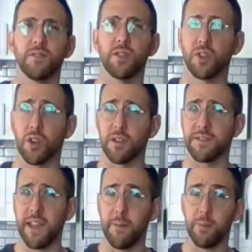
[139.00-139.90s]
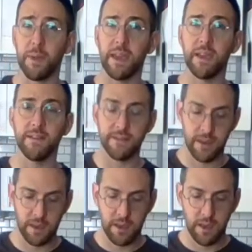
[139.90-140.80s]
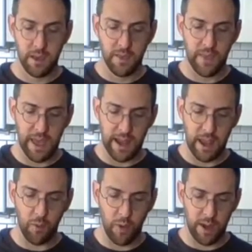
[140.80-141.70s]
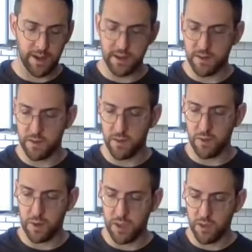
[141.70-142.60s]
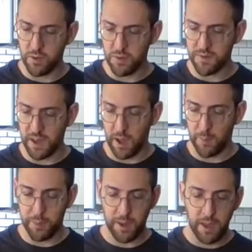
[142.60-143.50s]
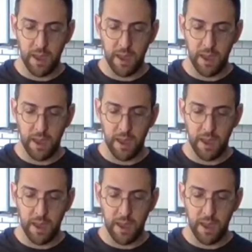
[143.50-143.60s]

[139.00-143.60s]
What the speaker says: sugar snap peas that I wanted to use up.